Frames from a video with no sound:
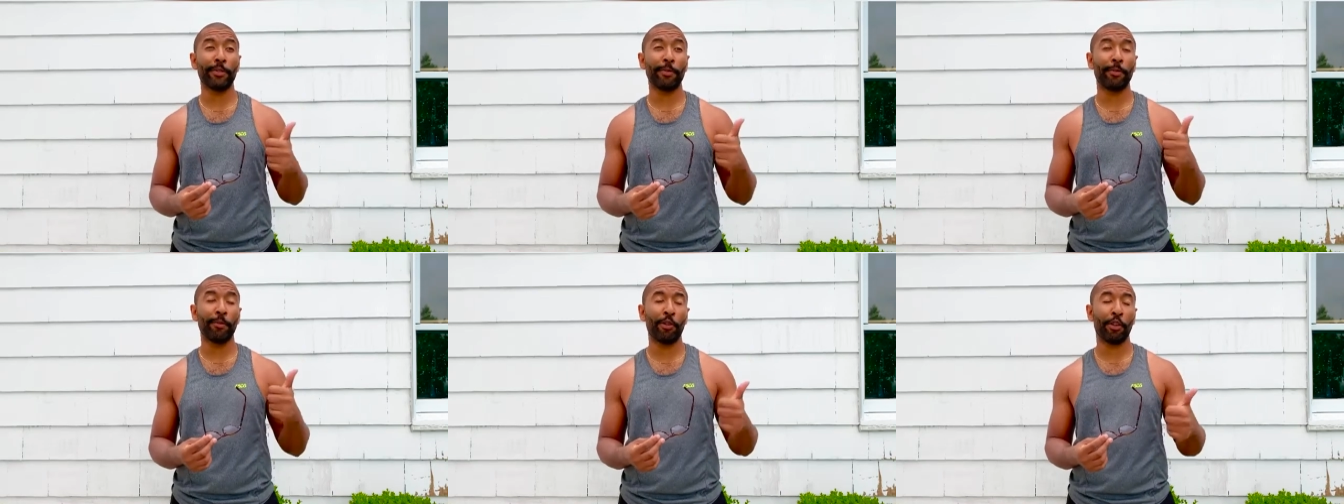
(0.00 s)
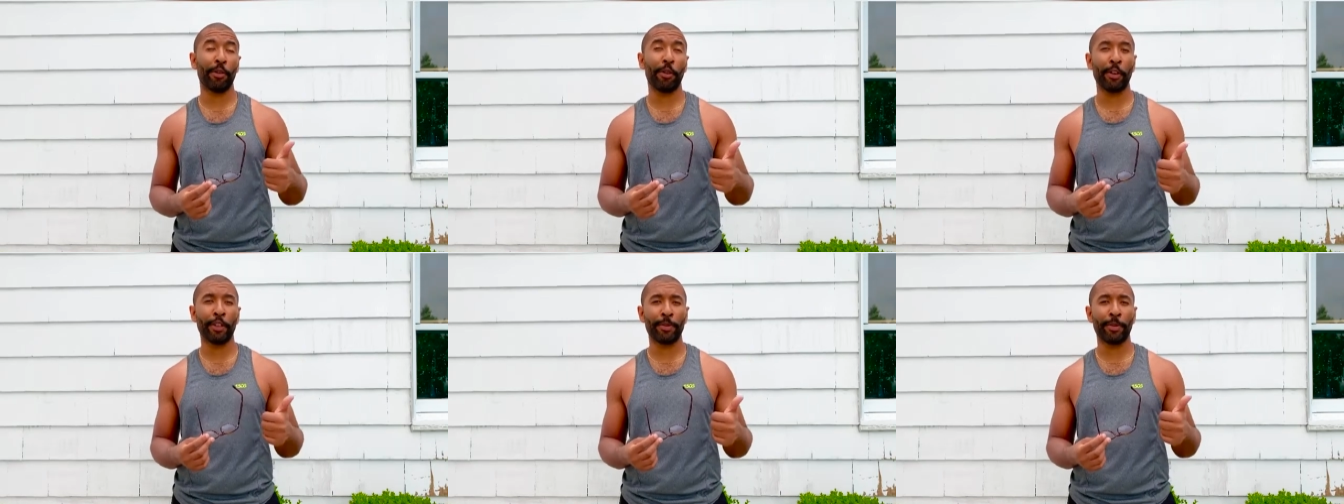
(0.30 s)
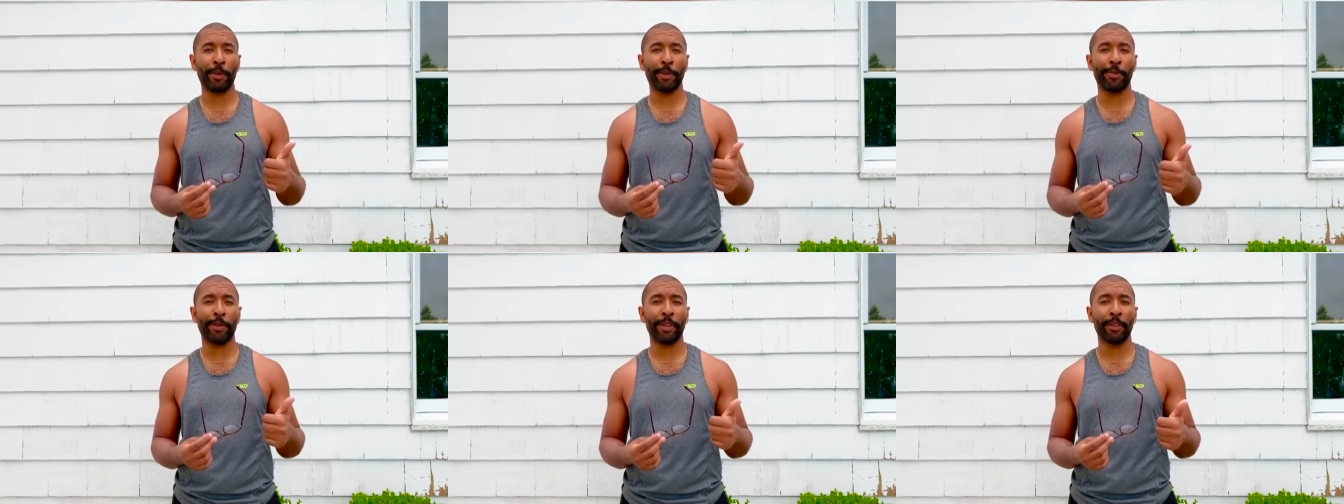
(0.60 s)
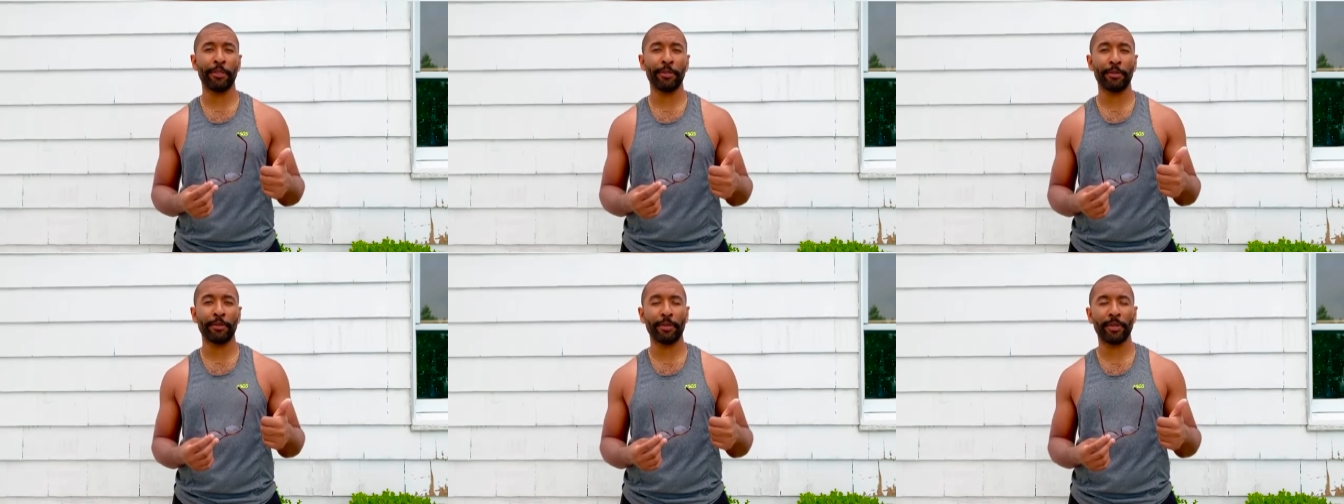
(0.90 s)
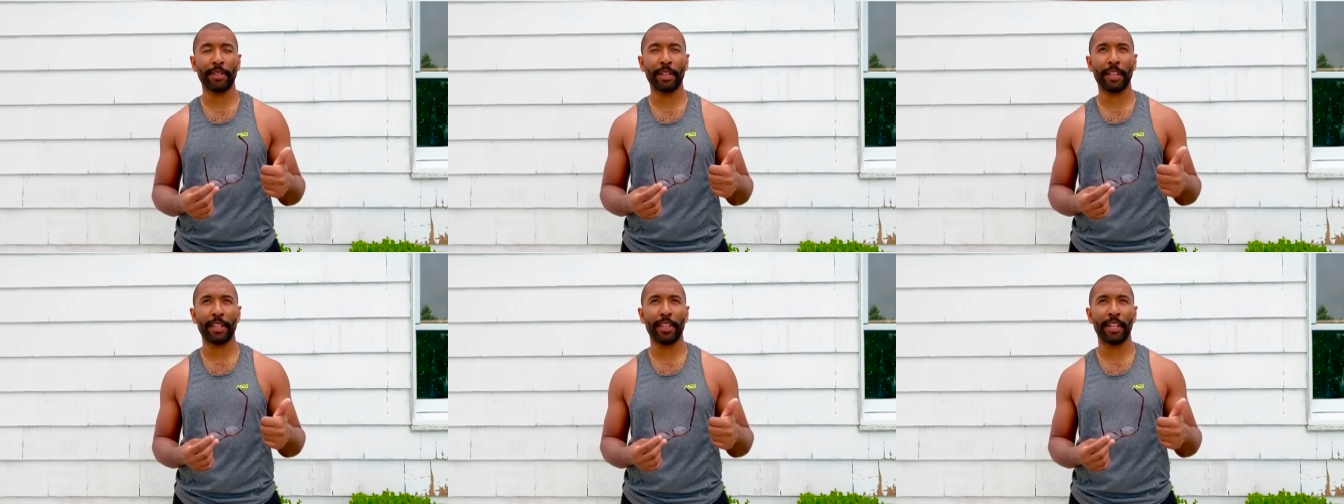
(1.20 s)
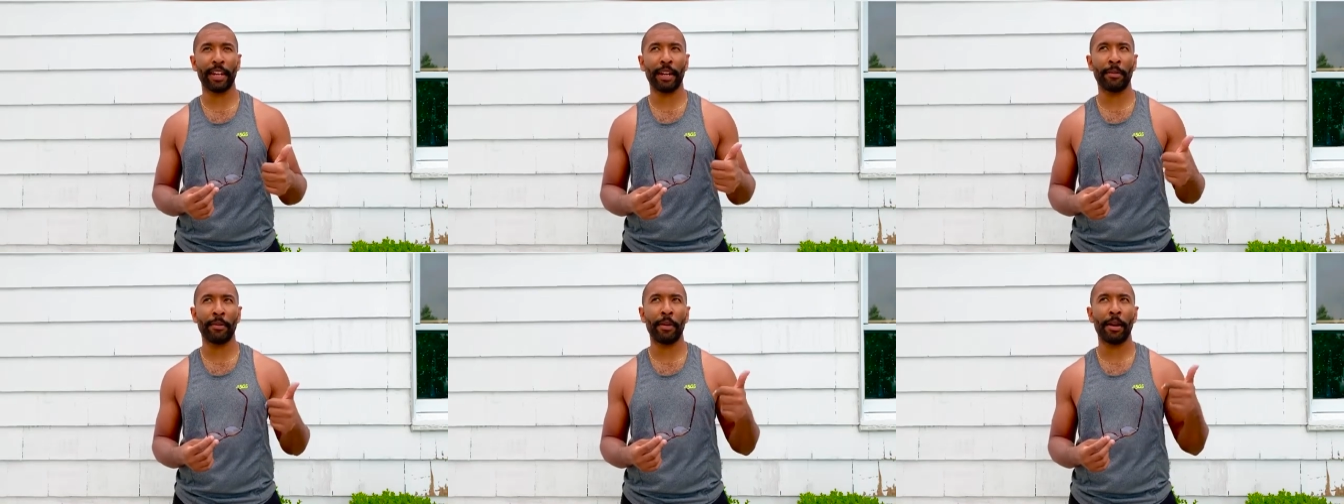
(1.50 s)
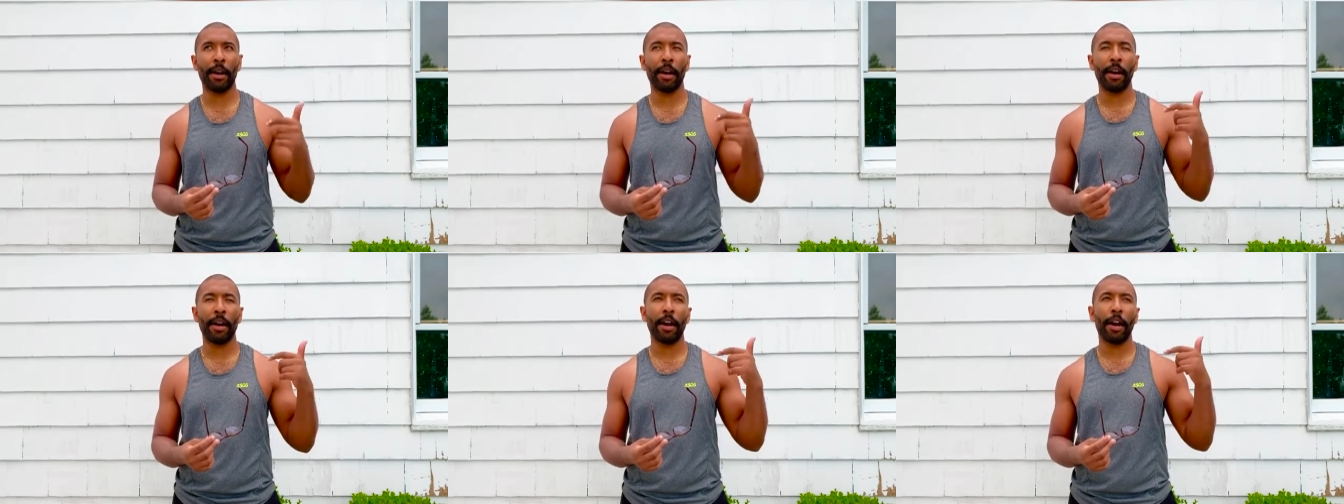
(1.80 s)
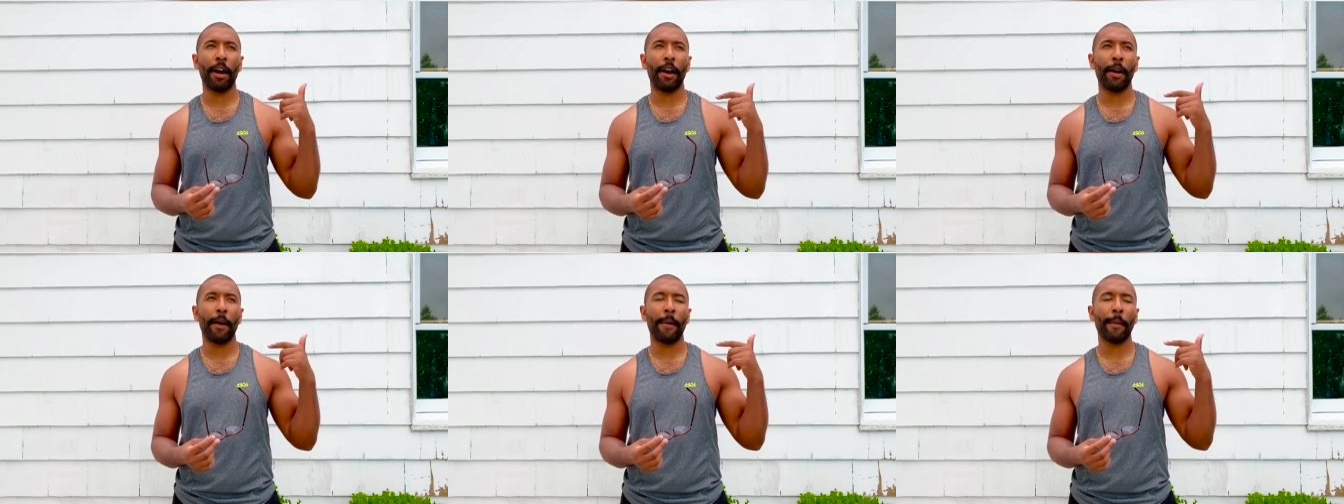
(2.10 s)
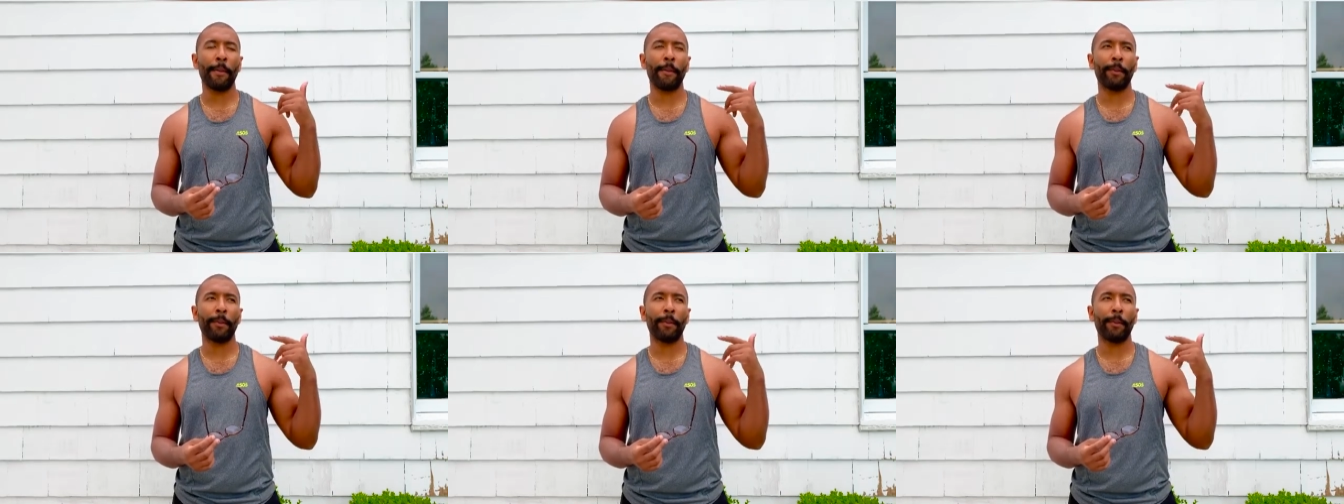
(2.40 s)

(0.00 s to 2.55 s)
one of my spare bedrooms that I'm um,